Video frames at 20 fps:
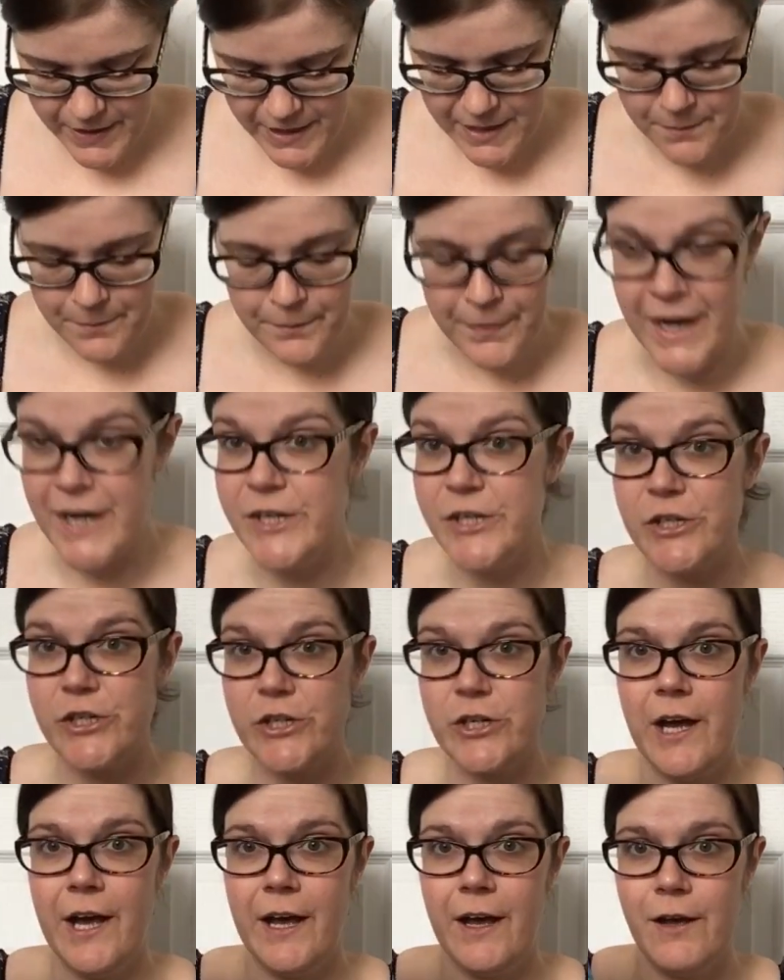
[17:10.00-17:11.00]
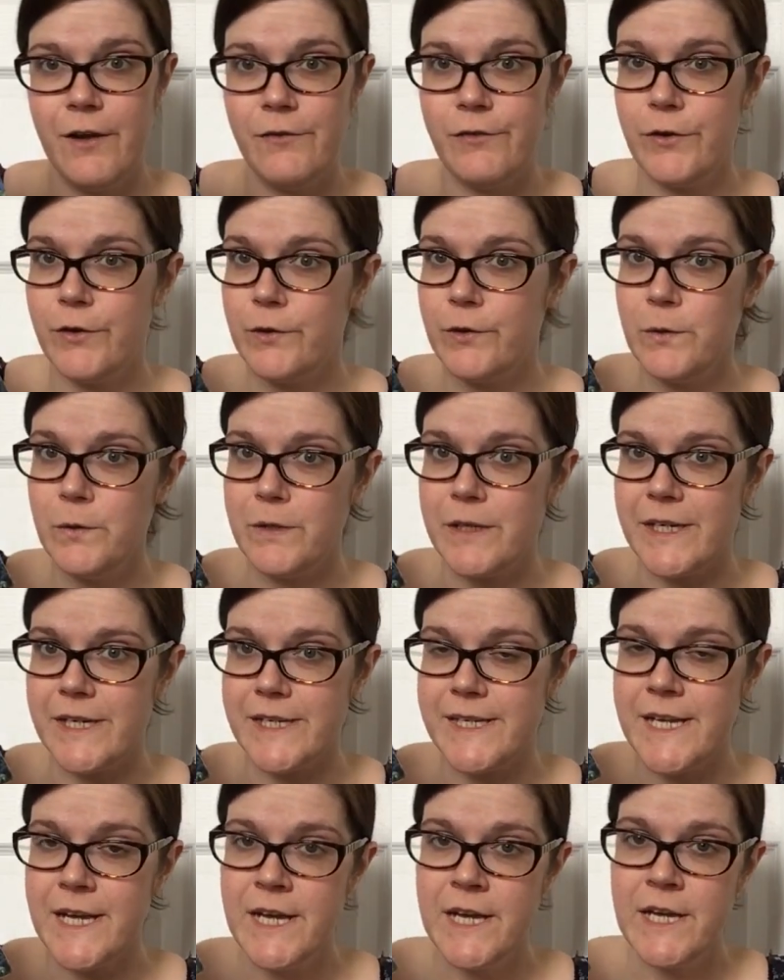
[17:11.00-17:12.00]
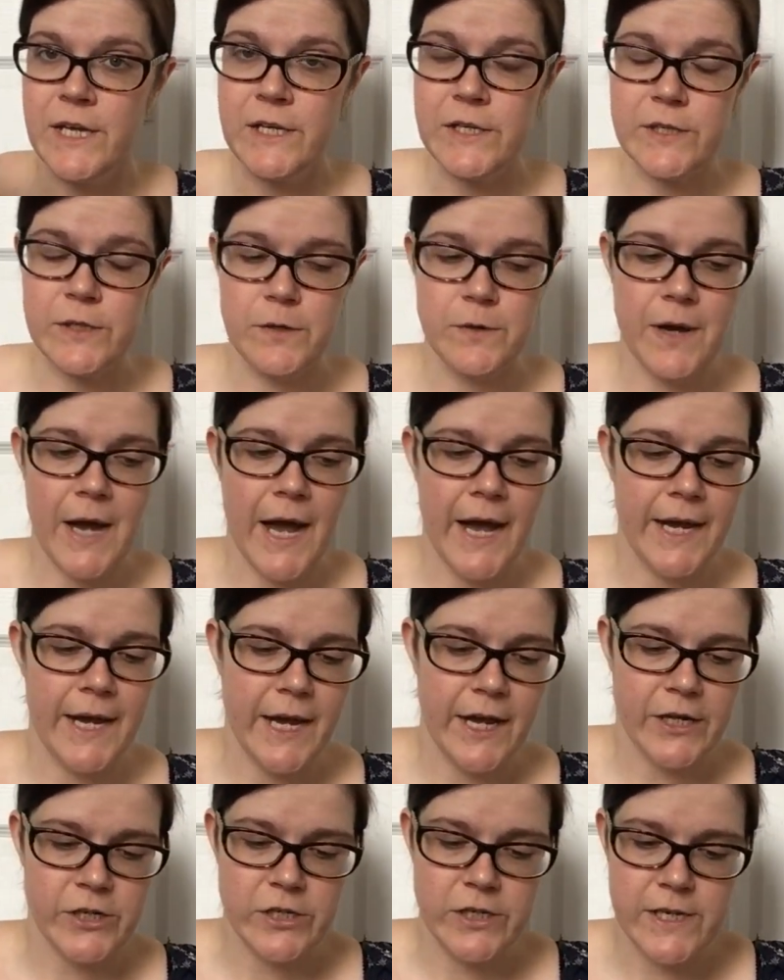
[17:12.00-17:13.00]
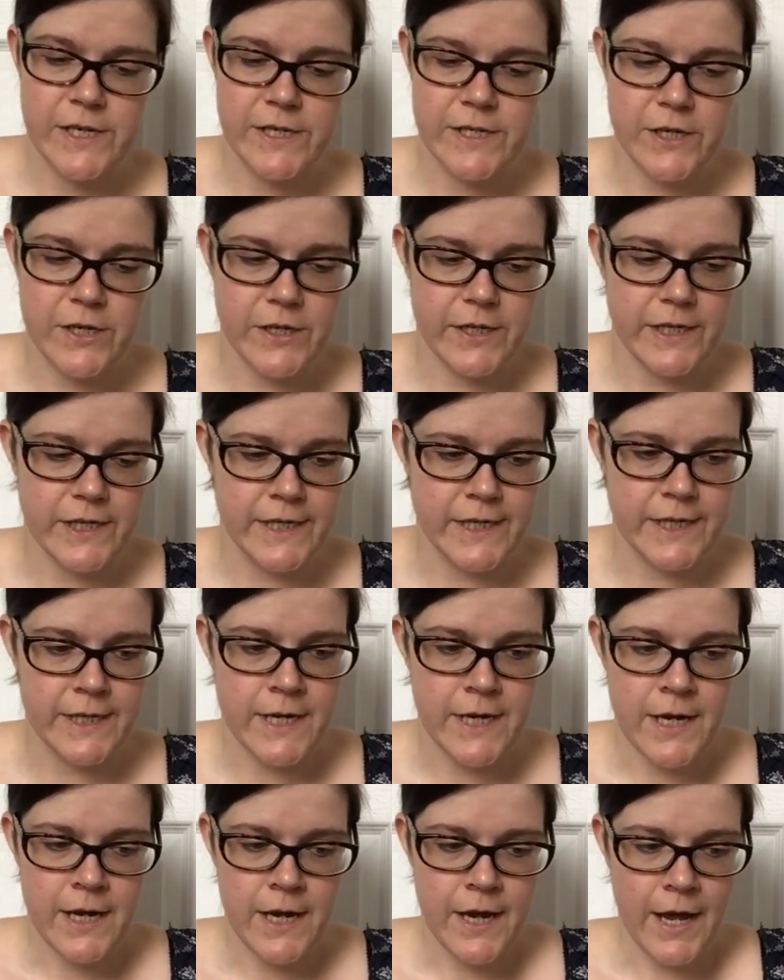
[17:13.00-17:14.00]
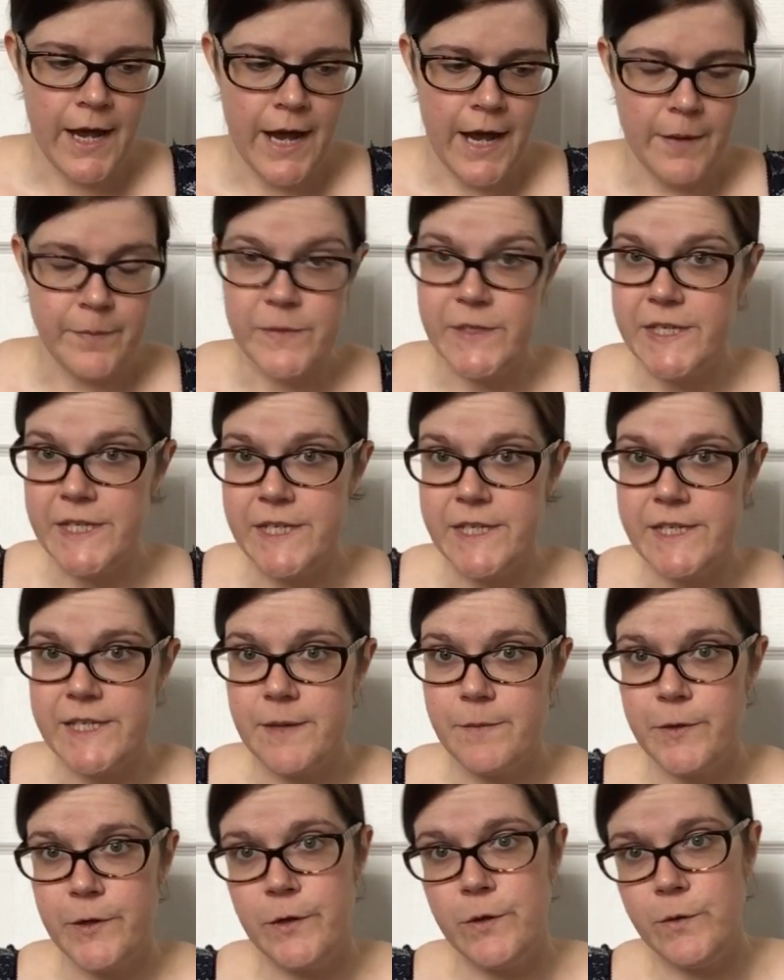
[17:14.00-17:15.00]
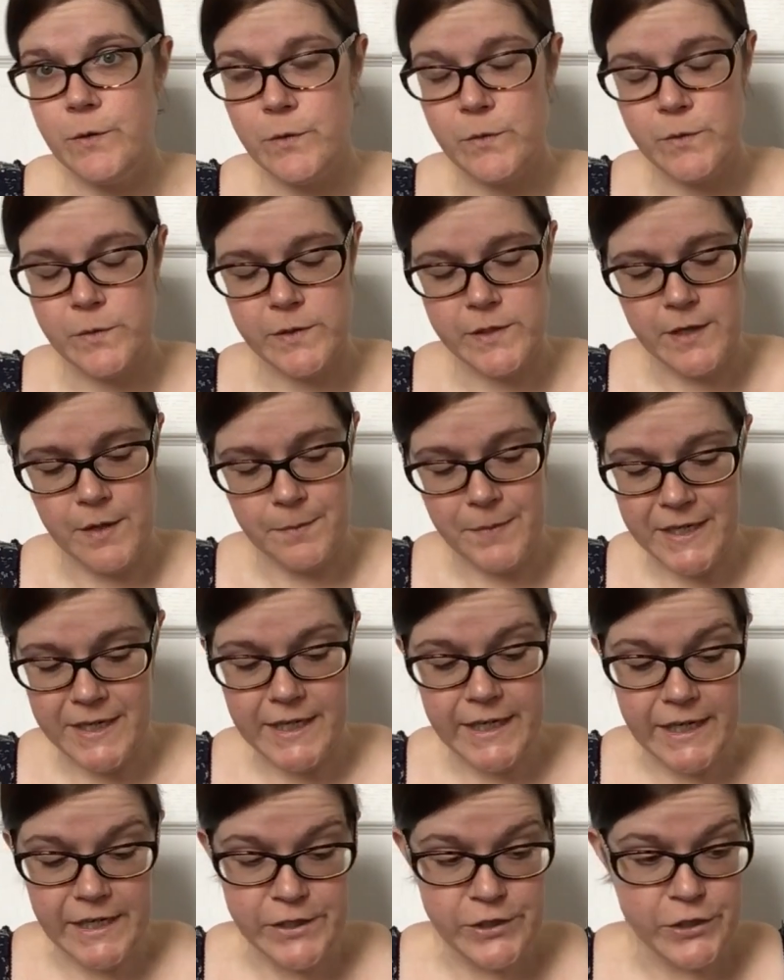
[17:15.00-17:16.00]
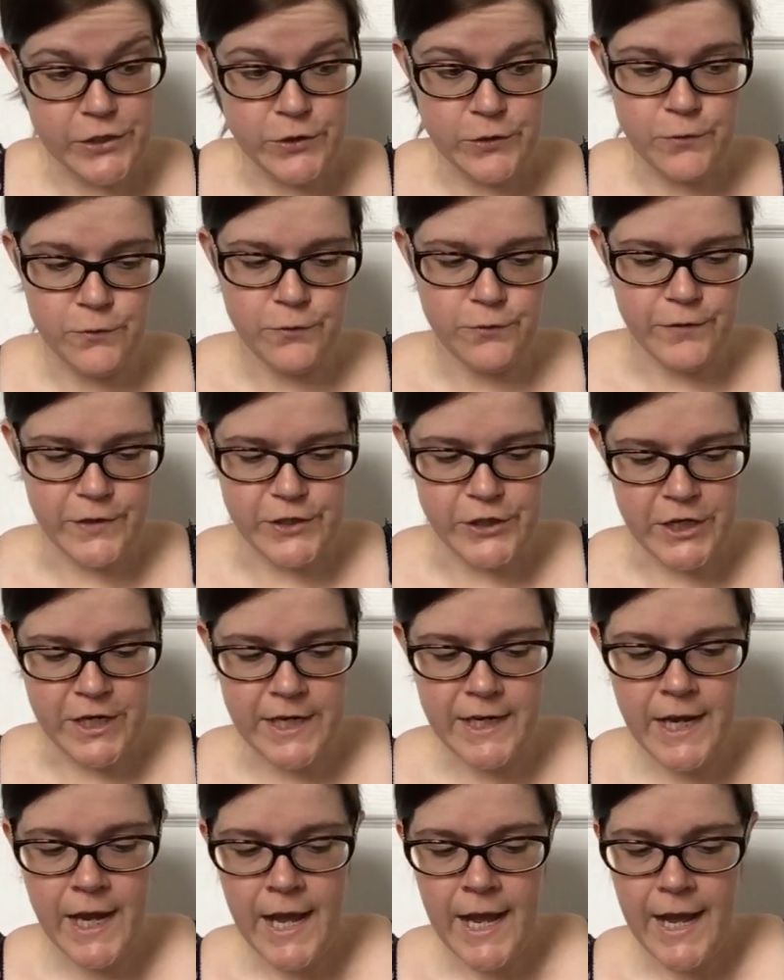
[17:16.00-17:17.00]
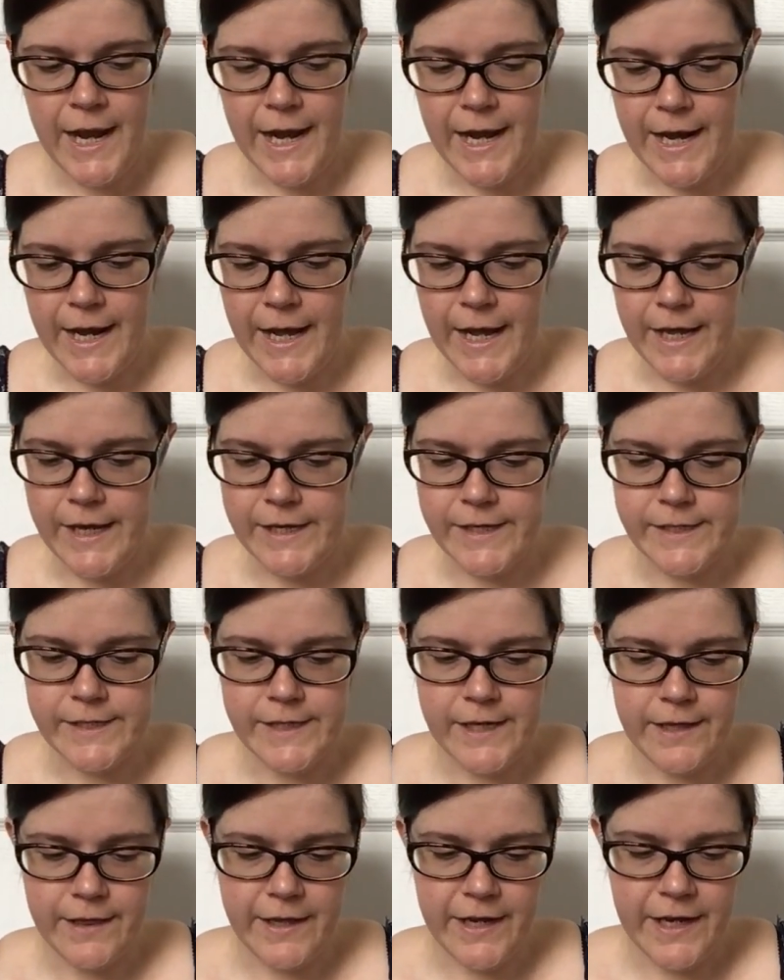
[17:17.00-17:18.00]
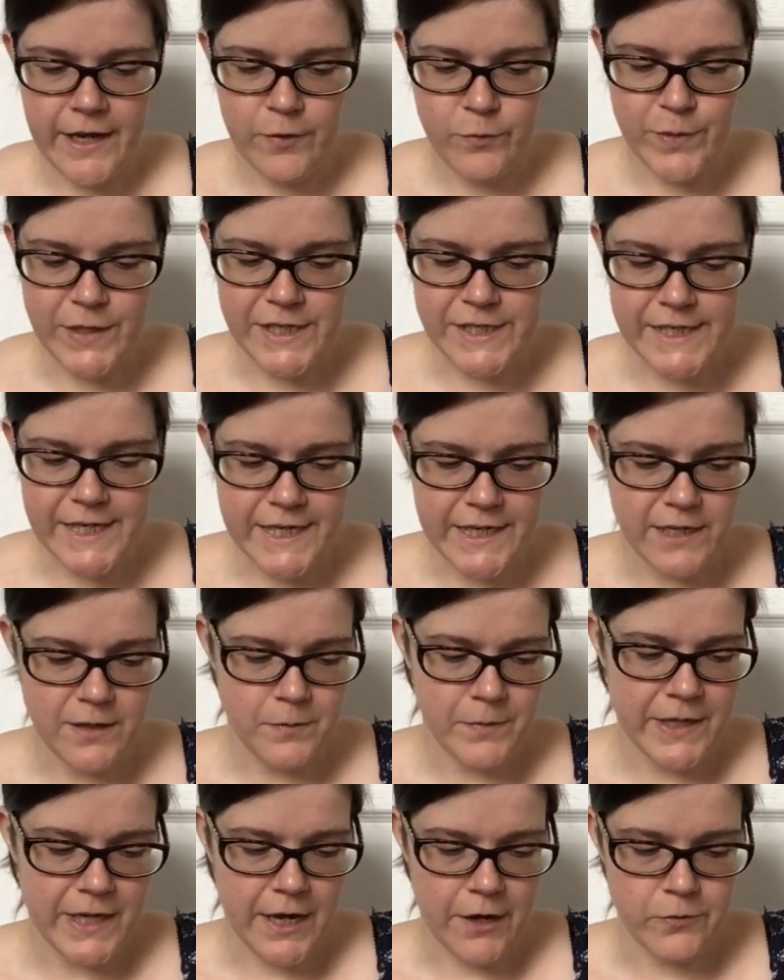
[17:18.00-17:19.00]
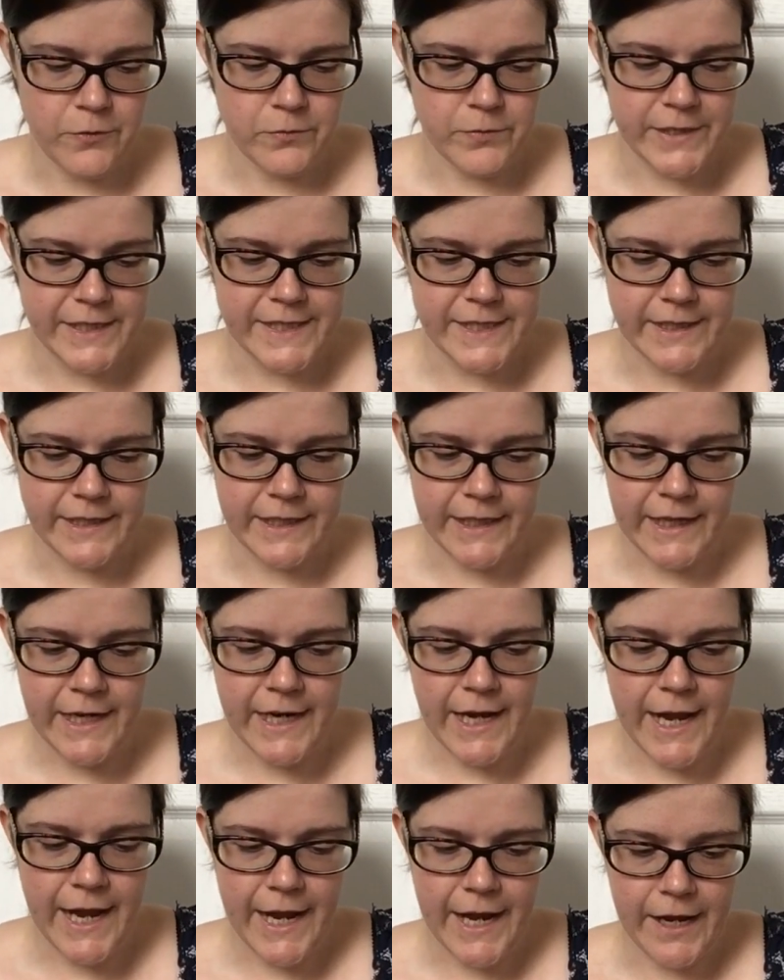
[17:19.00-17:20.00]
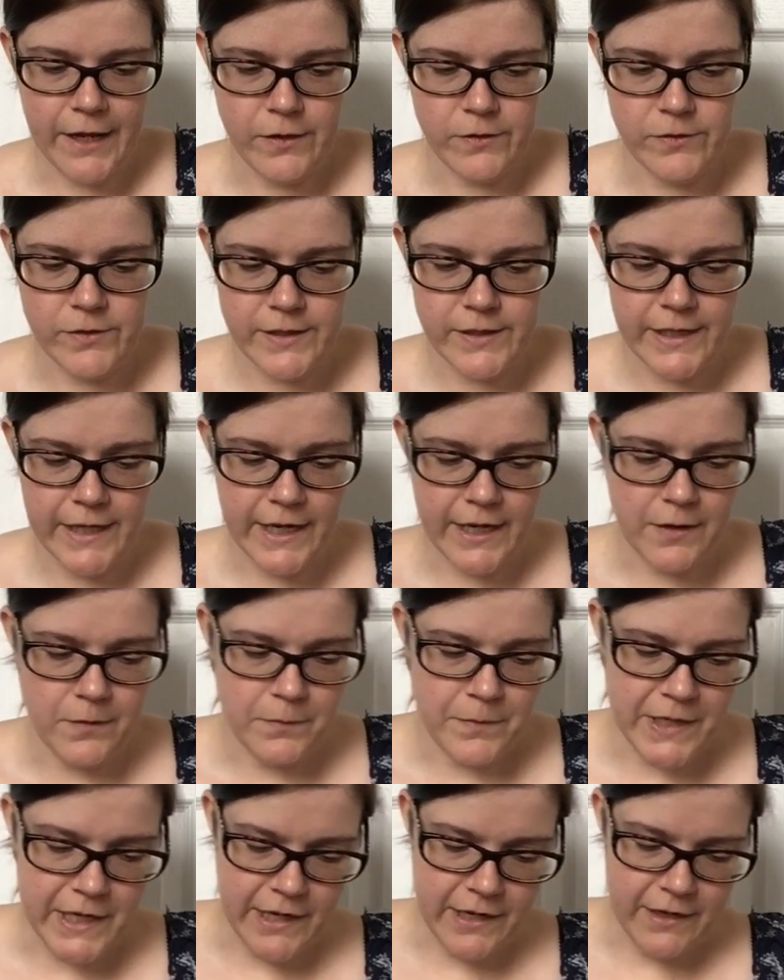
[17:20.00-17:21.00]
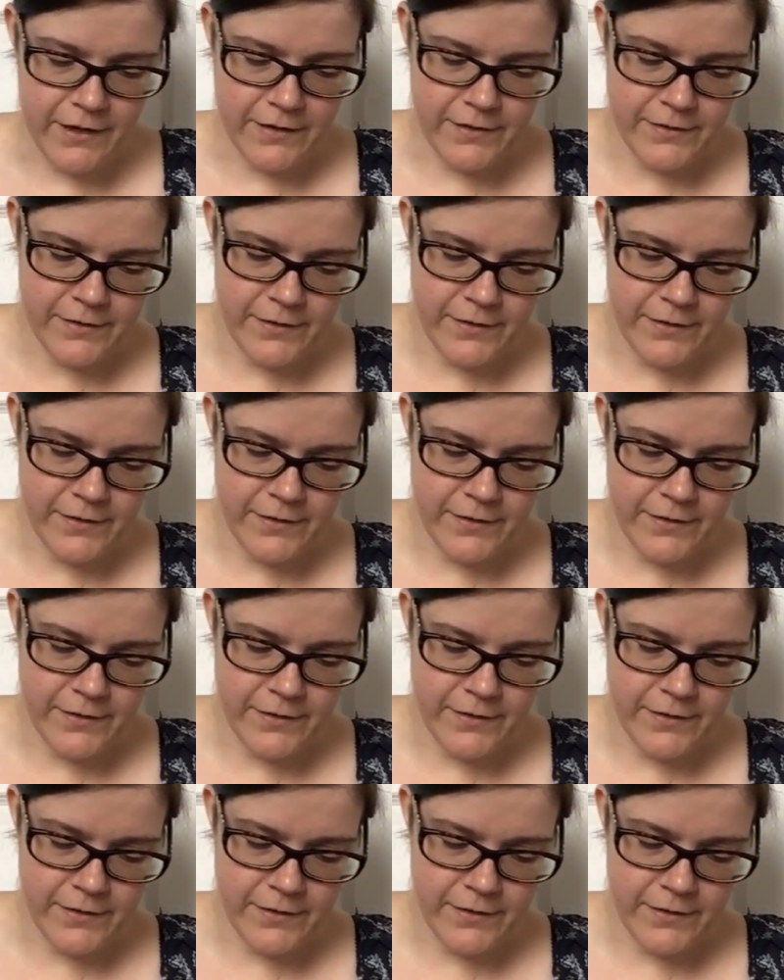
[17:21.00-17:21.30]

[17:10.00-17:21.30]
a bunch of lures. So I actually started seeing someone who's big into fishing, and they have been taking me out recently and getting me,